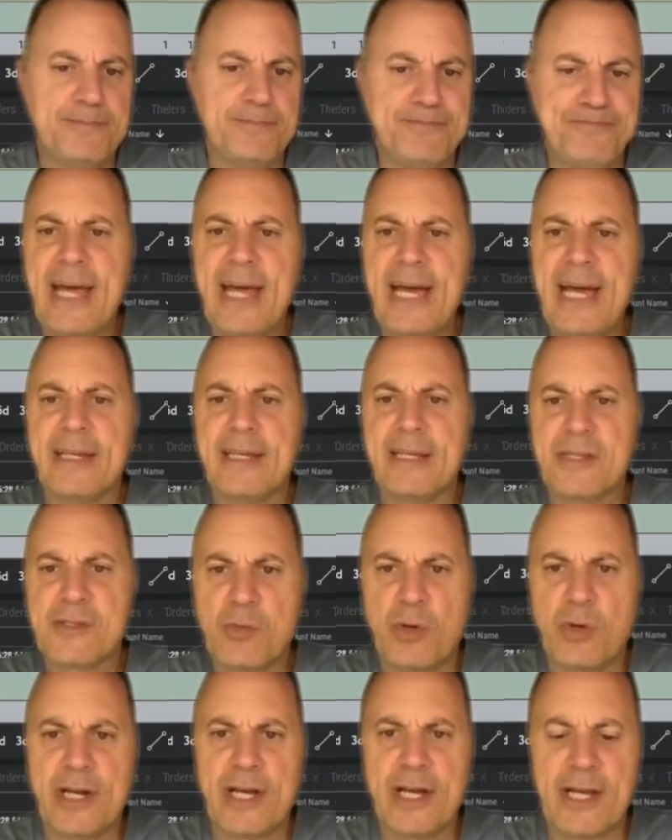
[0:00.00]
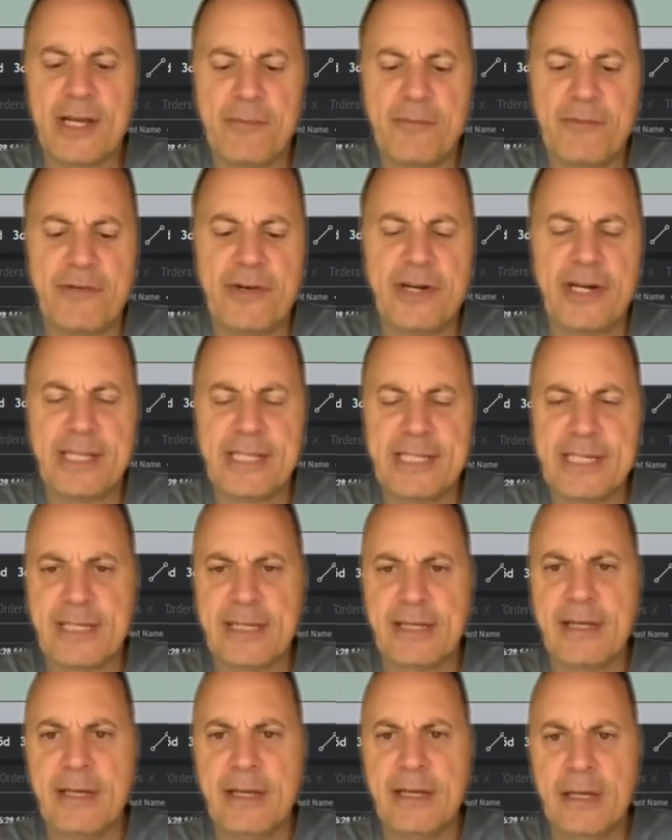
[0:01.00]
And that is what I am
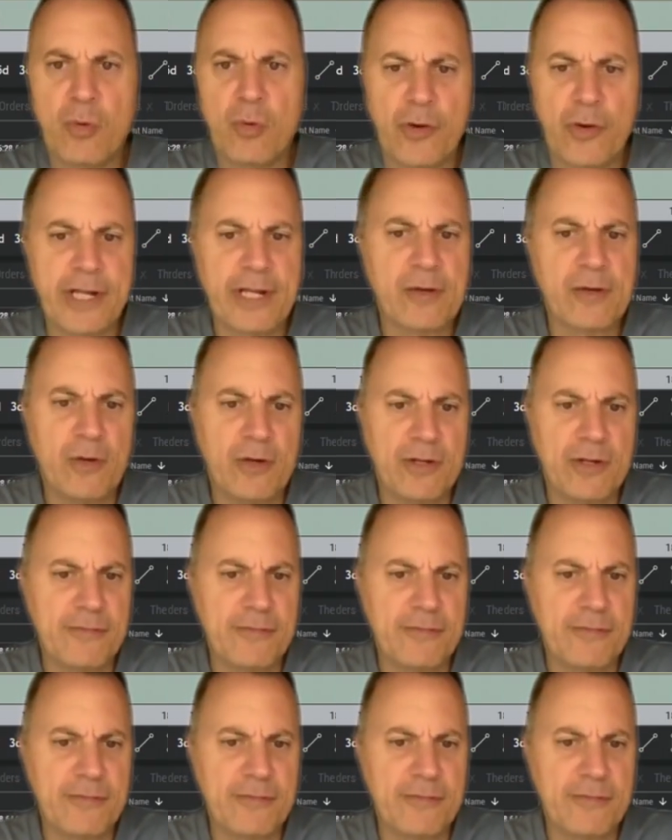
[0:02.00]
finding recording